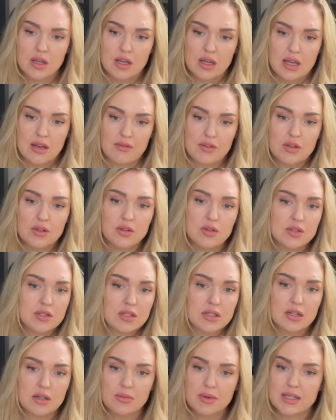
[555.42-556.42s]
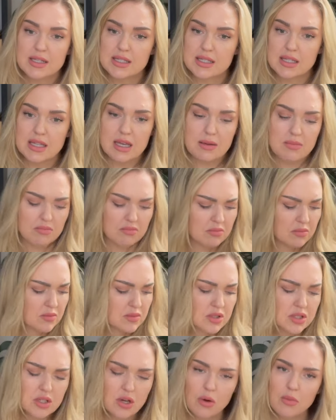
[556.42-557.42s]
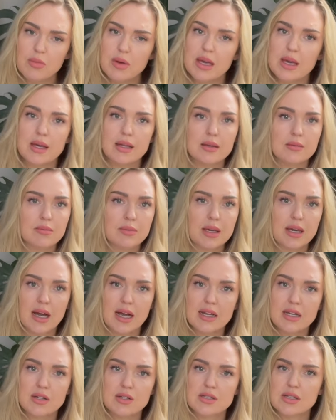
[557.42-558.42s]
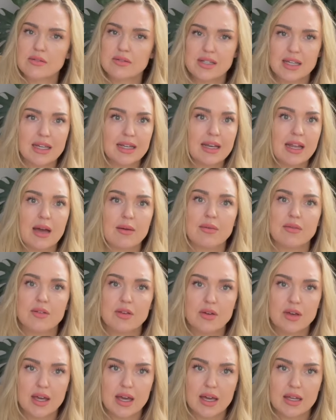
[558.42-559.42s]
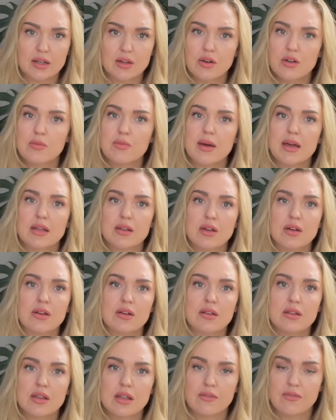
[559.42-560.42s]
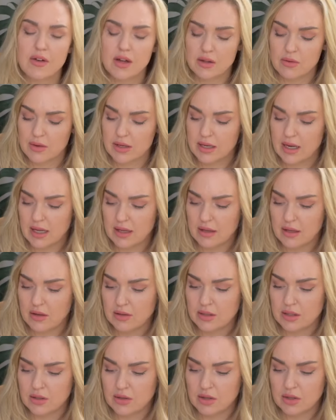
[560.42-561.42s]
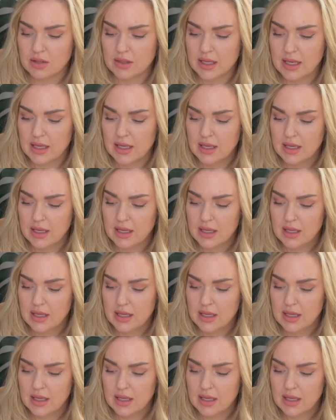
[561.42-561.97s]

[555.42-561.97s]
If you lose a little bit of sleep, so be it. Be kind to yourself. Take a nap if you can. Go to bed the following night a little early.